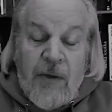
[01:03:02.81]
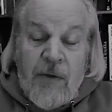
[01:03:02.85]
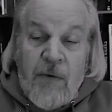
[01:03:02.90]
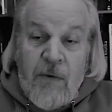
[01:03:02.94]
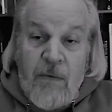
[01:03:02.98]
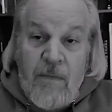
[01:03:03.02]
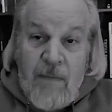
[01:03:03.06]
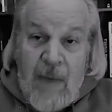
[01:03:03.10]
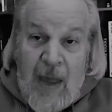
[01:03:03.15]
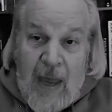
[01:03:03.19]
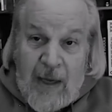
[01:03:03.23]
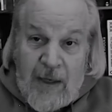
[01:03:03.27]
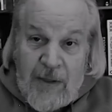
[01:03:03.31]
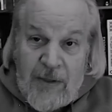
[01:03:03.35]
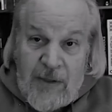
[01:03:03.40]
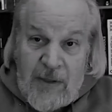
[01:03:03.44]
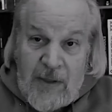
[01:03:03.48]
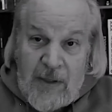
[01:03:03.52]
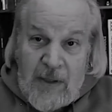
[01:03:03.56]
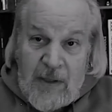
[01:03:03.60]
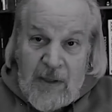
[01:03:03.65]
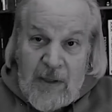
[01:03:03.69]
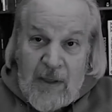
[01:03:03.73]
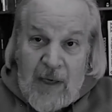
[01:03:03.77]
it through
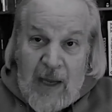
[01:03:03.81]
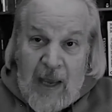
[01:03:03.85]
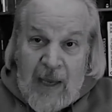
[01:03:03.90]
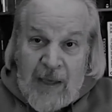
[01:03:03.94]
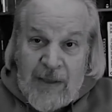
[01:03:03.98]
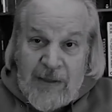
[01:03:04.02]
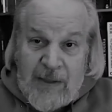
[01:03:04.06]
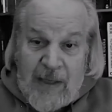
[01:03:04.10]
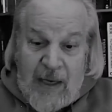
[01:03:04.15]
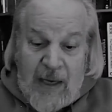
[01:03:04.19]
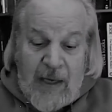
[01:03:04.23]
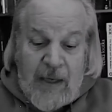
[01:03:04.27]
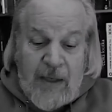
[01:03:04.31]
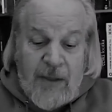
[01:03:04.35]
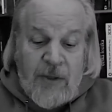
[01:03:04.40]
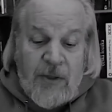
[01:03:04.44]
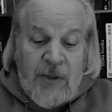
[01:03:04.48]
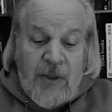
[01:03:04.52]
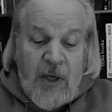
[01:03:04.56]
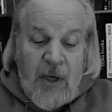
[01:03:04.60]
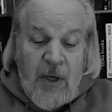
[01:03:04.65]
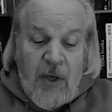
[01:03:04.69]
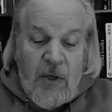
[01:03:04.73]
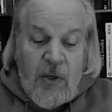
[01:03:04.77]
magazine
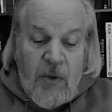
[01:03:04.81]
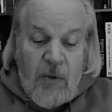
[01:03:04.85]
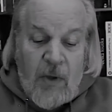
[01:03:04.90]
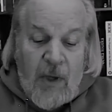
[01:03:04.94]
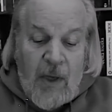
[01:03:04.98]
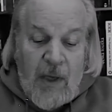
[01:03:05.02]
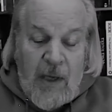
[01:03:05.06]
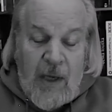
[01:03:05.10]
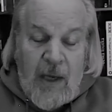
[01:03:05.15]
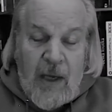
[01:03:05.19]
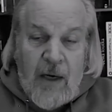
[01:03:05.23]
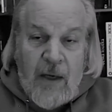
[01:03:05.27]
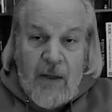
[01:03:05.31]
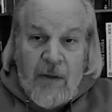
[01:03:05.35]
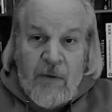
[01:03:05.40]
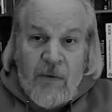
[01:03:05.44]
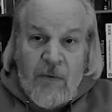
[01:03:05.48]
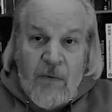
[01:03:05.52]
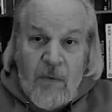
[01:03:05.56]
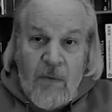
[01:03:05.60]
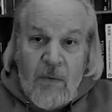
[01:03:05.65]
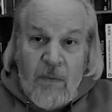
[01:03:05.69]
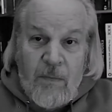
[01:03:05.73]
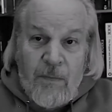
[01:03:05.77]
essays, you can get it
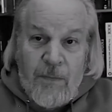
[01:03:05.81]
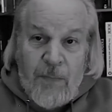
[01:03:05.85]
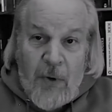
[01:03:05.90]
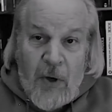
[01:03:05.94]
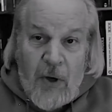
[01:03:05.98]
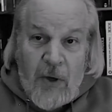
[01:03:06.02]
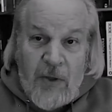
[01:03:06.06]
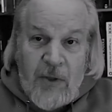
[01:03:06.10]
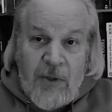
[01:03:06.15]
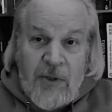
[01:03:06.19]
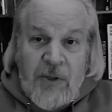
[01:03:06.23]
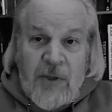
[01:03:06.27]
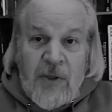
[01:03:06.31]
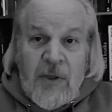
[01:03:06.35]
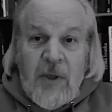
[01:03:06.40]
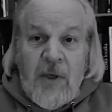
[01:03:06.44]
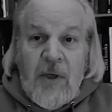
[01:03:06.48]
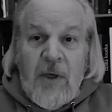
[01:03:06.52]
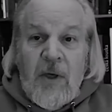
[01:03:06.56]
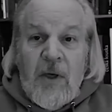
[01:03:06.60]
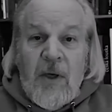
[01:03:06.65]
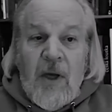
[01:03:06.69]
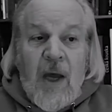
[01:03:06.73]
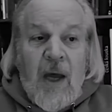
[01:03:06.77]
through books,
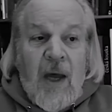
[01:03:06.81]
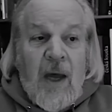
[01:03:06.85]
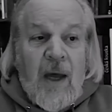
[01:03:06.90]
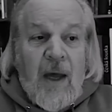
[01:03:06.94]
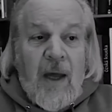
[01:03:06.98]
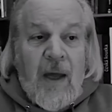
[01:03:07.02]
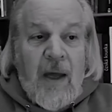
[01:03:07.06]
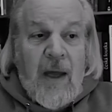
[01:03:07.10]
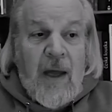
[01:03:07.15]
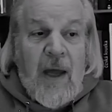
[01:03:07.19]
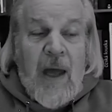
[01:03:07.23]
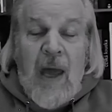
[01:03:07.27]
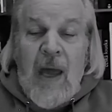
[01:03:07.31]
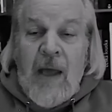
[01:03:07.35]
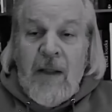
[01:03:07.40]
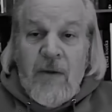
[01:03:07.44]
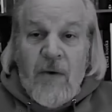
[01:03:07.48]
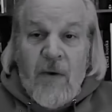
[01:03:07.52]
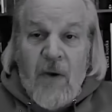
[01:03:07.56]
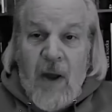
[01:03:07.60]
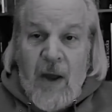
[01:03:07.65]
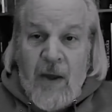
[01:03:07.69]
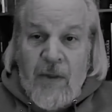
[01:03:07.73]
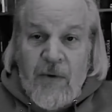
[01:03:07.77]
and
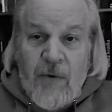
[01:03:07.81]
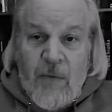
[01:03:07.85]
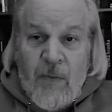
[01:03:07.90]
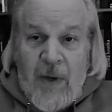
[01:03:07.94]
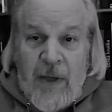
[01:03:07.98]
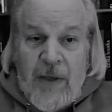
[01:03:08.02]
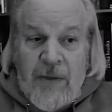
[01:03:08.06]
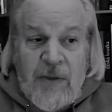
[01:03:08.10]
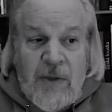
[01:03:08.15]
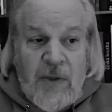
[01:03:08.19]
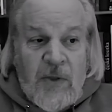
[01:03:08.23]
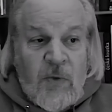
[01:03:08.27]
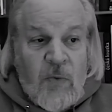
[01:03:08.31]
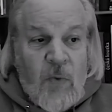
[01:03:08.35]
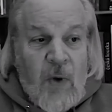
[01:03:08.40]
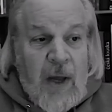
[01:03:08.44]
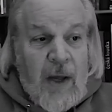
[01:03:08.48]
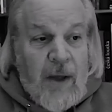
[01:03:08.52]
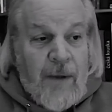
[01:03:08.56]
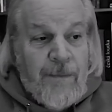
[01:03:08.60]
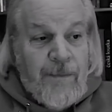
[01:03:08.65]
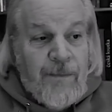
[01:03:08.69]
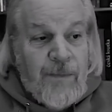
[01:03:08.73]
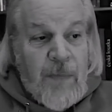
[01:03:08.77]
there are other ways as
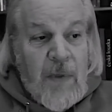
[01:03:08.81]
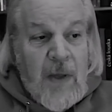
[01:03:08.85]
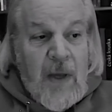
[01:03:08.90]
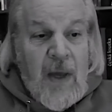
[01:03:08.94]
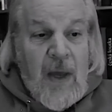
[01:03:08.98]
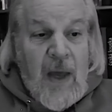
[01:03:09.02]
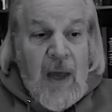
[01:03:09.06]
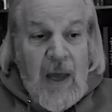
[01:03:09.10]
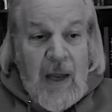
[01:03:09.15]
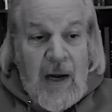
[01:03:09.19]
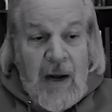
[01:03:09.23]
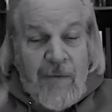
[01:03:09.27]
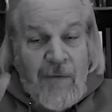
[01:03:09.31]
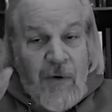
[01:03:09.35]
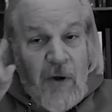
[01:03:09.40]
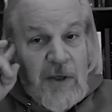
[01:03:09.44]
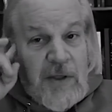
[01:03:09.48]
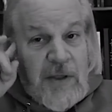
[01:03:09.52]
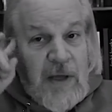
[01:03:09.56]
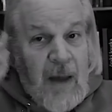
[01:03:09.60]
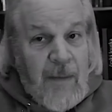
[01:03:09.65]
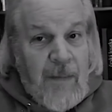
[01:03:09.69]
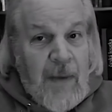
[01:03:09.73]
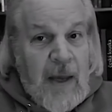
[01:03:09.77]
well. And I've
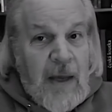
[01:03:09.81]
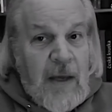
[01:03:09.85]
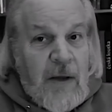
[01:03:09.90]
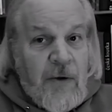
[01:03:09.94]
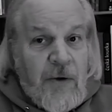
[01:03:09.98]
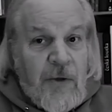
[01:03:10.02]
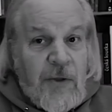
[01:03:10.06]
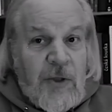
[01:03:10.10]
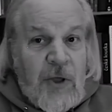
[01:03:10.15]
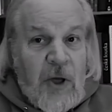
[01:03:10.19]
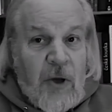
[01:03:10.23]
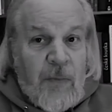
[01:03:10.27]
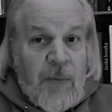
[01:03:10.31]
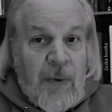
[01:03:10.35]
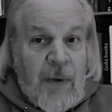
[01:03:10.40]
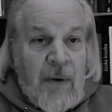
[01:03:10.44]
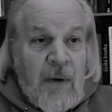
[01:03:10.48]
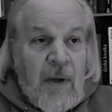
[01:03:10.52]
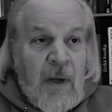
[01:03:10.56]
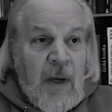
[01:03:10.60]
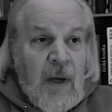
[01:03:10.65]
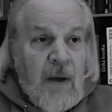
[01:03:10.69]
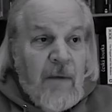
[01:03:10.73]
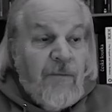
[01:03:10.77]
always got my ears open.
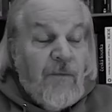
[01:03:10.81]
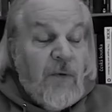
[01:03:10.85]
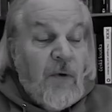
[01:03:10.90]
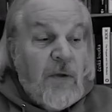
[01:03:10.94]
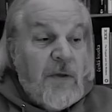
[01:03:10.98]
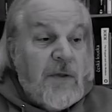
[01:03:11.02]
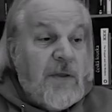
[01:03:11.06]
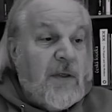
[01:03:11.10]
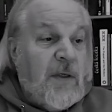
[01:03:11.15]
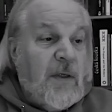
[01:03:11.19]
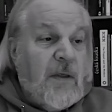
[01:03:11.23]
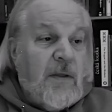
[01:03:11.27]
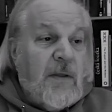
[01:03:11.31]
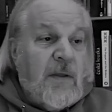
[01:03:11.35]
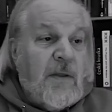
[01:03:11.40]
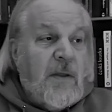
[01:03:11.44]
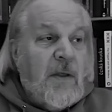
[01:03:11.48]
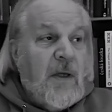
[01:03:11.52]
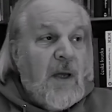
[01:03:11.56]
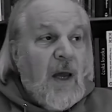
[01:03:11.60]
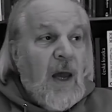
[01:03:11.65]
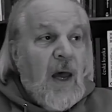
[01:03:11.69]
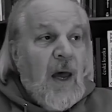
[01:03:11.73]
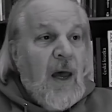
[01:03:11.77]
For
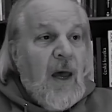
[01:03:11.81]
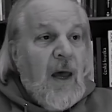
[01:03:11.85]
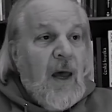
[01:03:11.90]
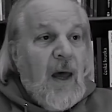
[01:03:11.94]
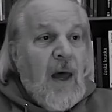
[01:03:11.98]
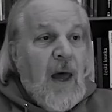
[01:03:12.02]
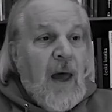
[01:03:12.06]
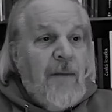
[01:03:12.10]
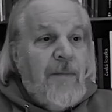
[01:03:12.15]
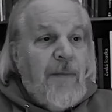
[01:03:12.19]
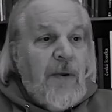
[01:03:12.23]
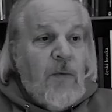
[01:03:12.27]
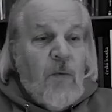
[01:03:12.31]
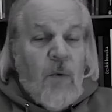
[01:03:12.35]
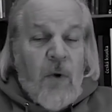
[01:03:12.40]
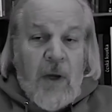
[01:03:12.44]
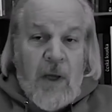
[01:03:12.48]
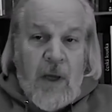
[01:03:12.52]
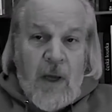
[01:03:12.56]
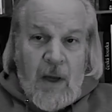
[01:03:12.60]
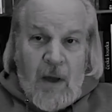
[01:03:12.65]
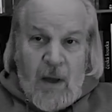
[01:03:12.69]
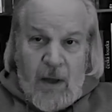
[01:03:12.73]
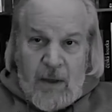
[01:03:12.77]
instance, I've been
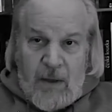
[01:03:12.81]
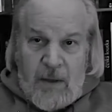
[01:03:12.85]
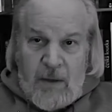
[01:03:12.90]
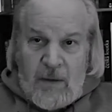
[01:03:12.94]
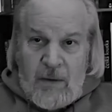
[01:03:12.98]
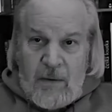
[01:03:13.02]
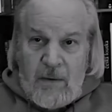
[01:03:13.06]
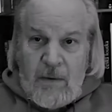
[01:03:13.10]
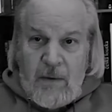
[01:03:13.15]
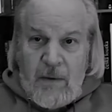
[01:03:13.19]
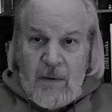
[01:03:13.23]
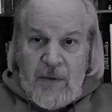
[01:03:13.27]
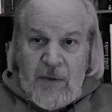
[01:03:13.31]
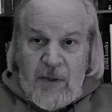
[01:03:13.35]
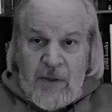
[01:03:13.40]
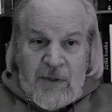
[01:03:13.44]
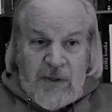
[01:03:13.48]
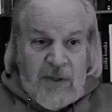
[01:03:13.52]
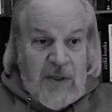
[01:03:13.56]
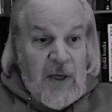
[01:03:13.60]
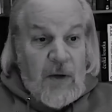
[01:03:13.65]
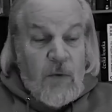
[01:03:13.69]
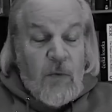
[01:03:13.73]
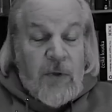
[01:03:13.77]
working on
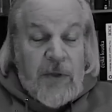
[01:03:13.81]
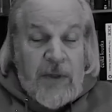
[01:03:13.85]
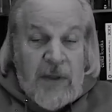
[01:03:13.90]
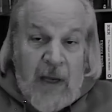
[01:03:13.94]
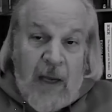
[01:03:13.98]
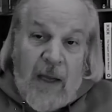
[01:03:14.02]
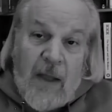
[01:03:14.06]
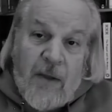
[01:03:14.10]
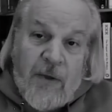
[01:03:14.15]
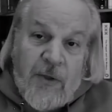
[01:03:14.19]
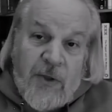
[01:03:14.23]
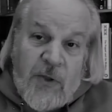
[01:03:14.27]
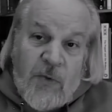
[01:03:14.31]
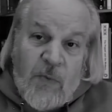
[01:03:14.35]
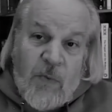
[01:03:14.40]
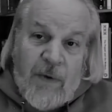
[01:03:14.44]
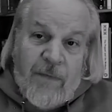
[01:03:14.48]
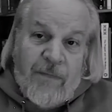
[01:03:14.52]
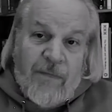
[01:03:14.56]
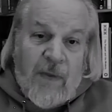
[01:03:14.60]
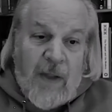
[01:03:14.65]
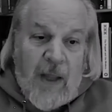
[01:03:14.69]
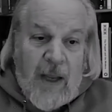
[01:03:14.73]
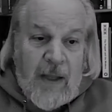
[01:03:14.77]
this thing with Taylor
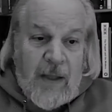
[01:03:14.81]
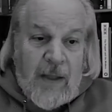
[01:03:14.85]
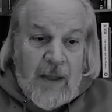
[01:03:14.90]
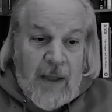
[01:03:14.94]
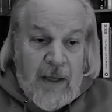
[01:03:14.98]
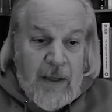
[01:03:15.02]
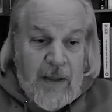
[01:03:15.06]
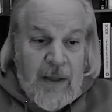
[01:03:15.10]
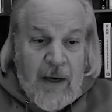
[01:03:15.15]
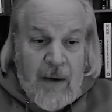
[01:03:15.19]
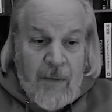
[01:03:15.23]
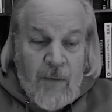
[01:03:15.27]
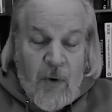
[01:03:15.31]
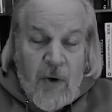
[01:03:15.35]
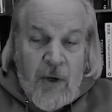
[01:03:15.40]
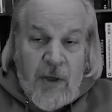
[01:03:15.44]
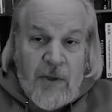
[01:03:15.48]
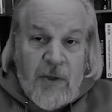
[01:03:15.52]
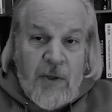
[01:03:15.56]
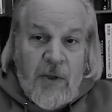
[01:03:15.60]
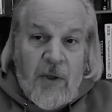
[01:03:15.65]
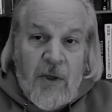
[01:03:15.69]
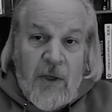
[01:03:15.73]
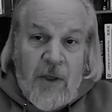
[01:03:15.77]
Swift lately that I'm going
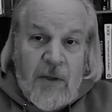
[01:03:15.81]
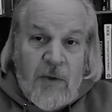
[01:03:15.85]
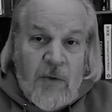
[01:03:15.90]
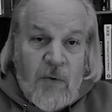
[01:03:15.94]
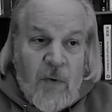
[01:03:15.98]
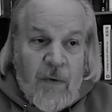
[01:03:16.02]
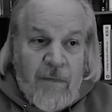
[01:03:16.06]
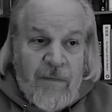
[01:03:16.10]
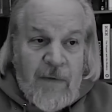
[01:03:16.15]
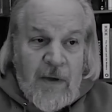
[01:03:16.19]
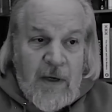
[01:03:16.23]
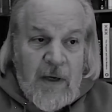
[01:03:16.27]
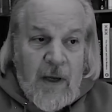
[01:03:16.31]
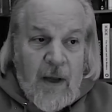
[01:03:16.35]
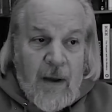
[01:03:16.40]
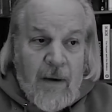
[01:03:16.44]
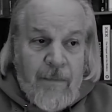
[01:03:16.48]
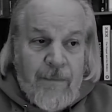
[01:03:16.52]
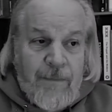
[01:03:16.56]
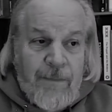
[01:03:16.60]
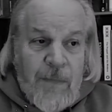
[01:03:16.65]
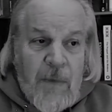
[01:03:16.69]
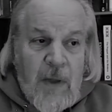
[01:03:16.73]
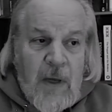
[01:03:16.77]
to turn into a video.